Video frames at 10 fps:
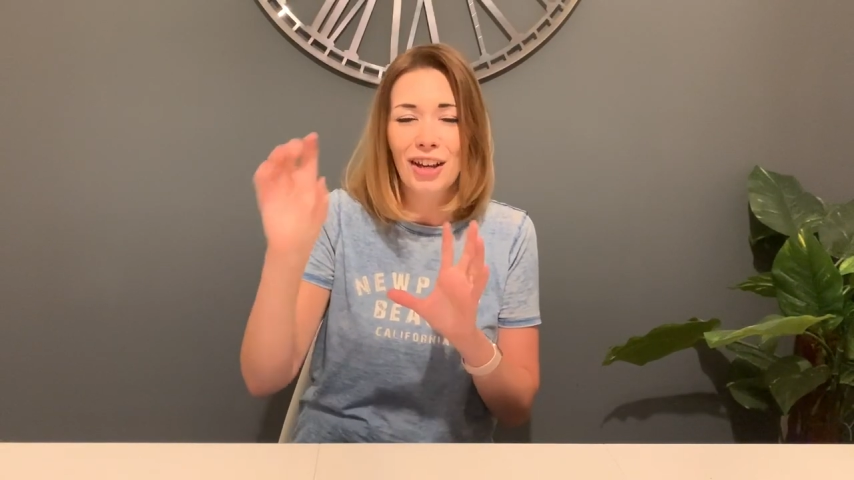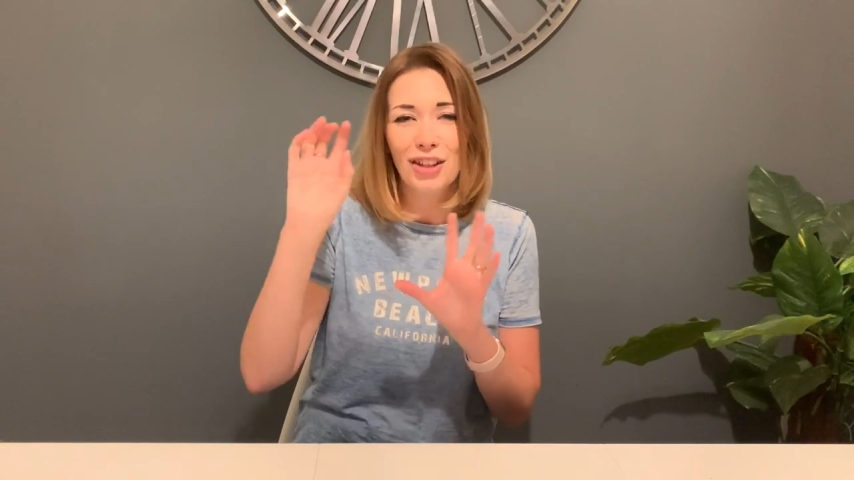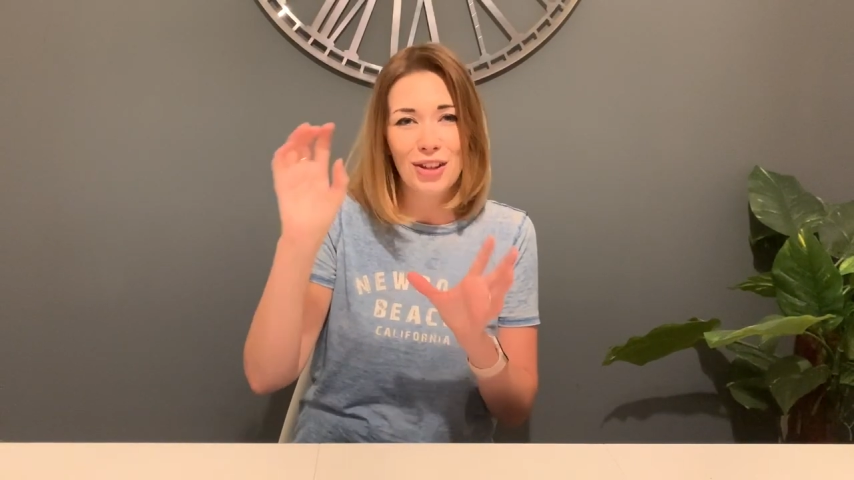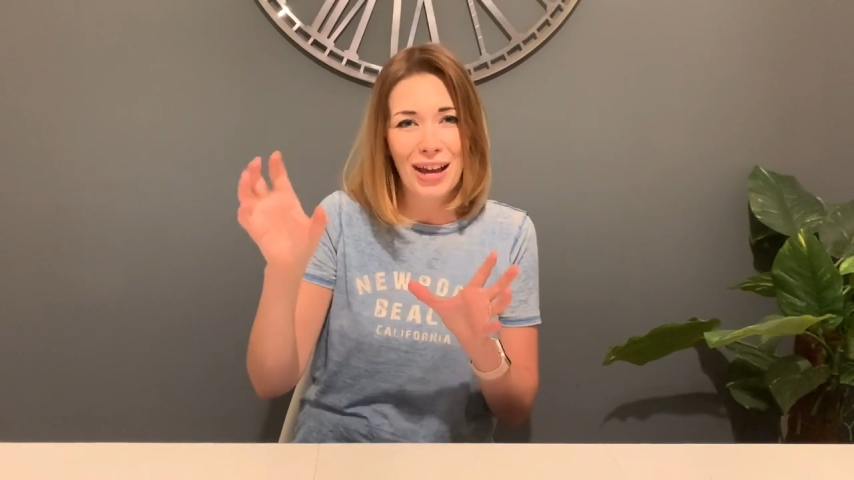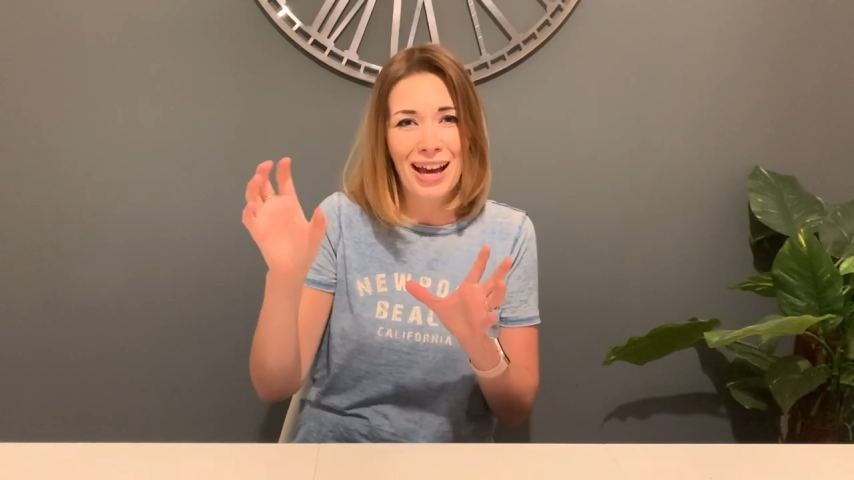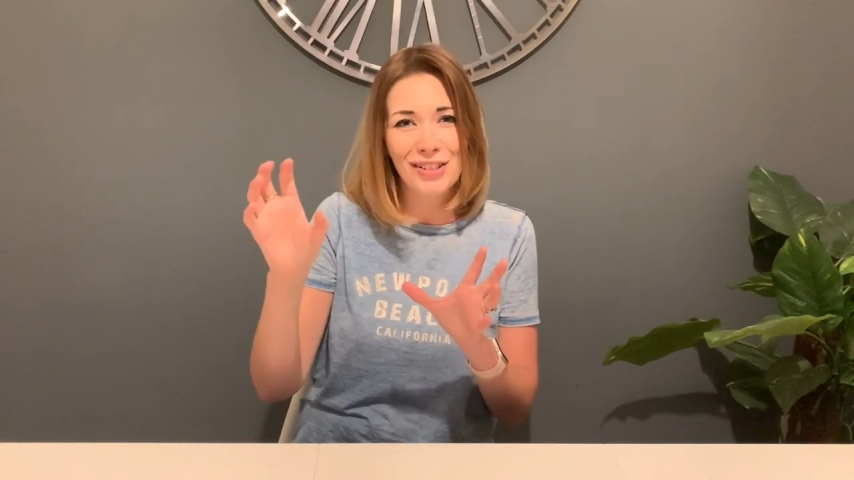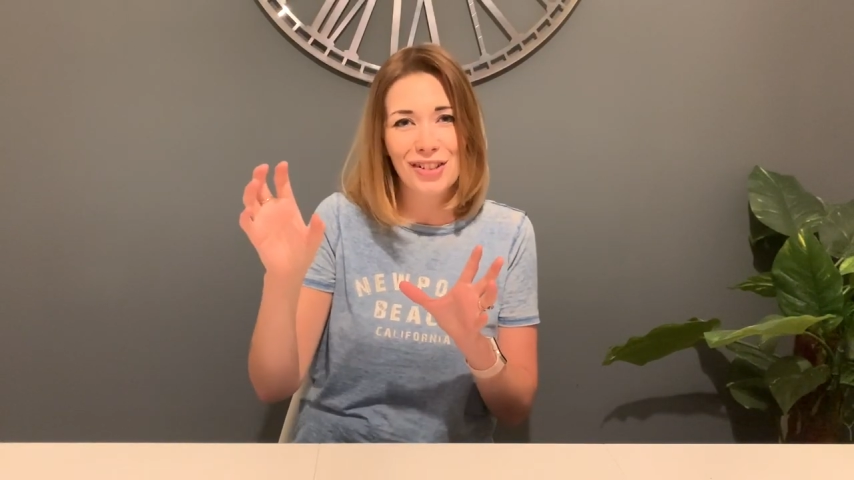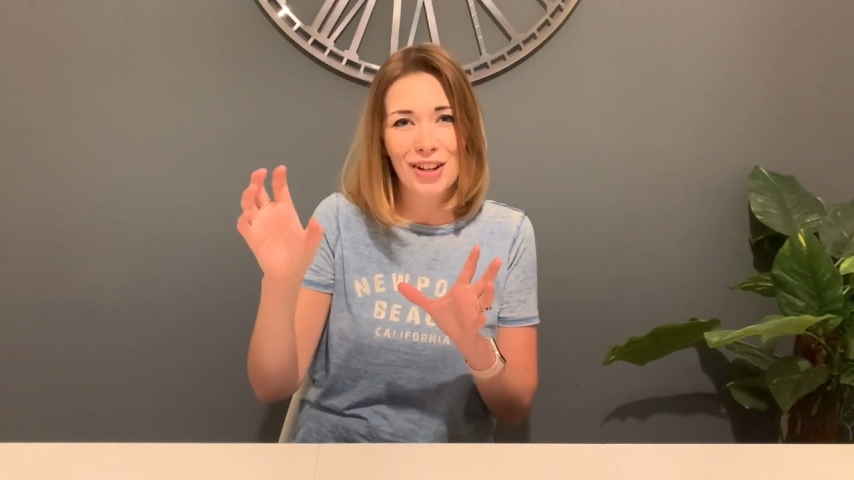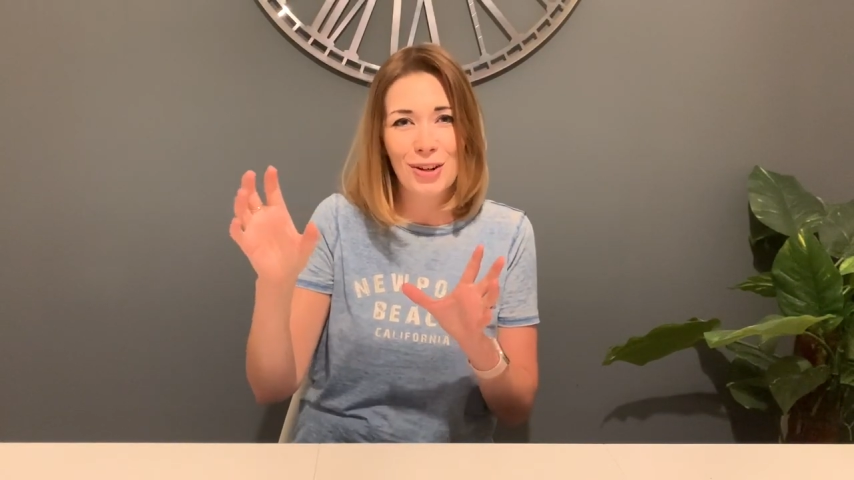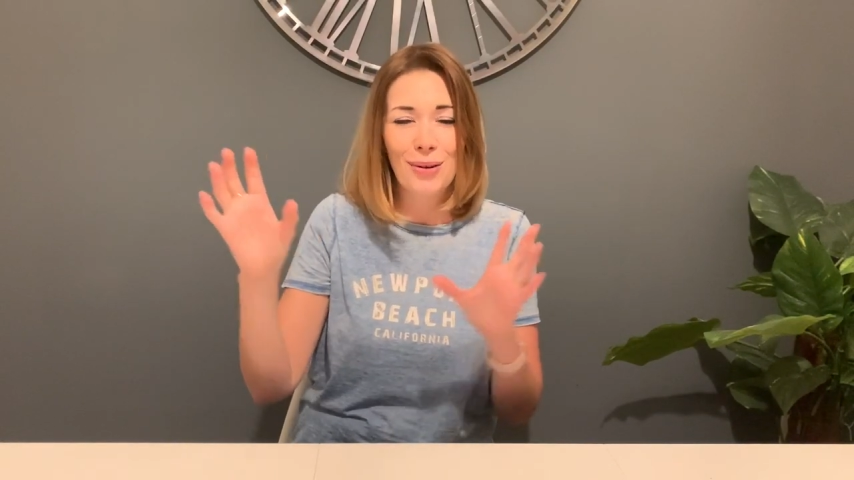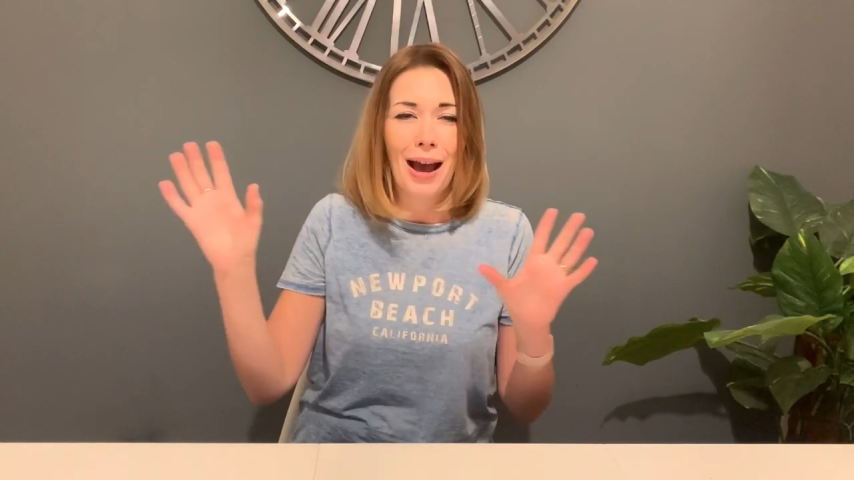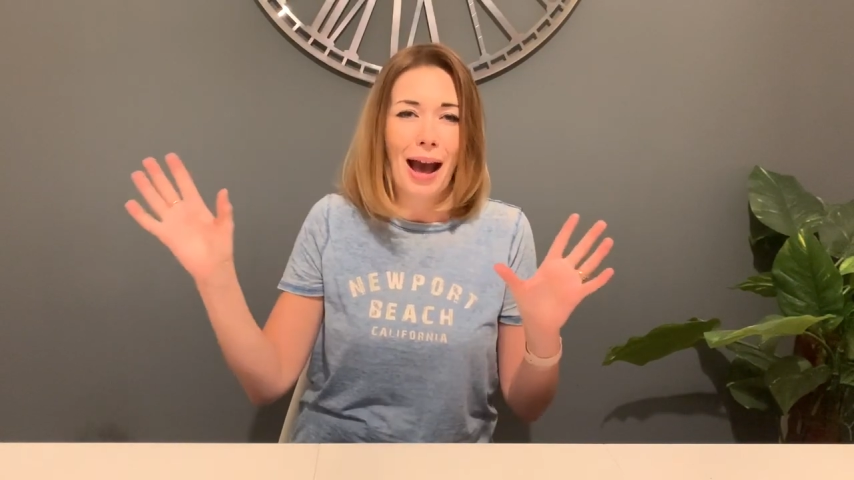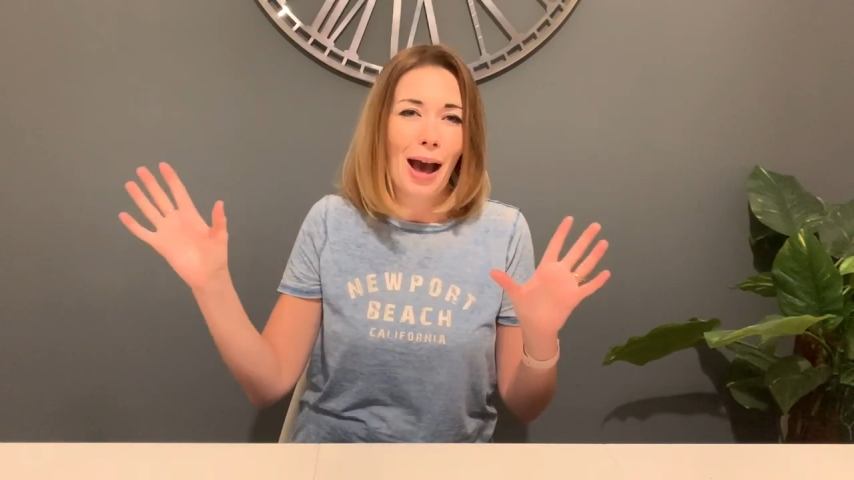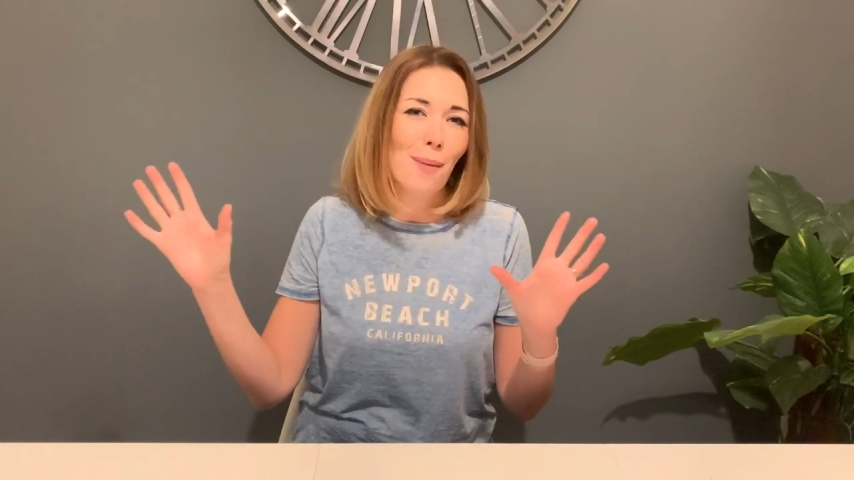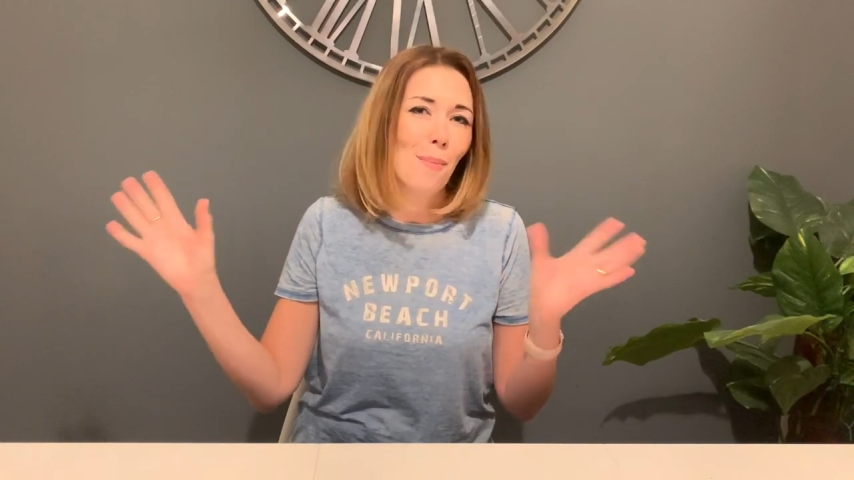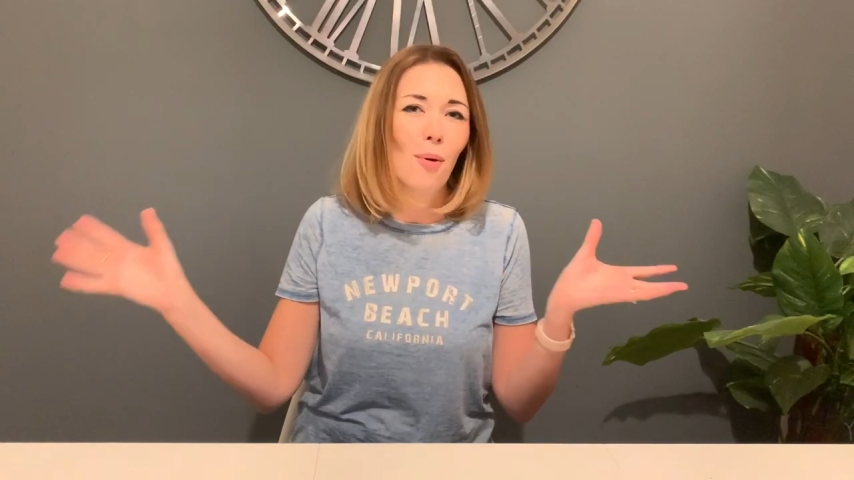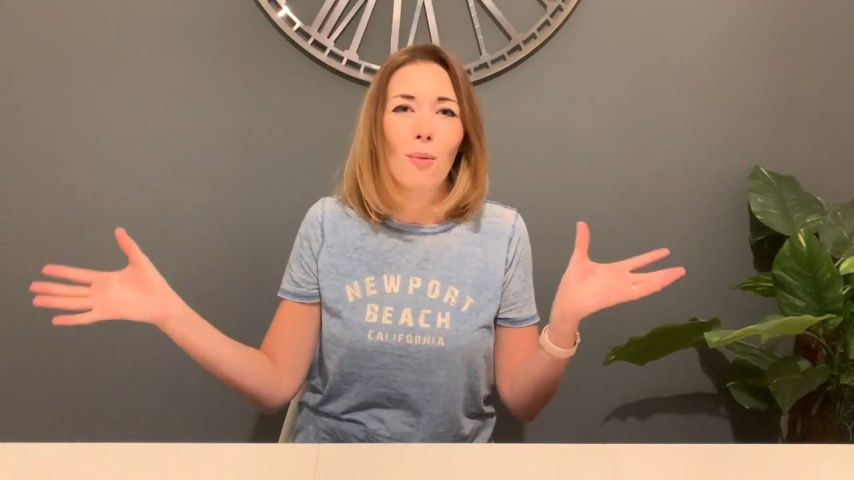you can do, um, but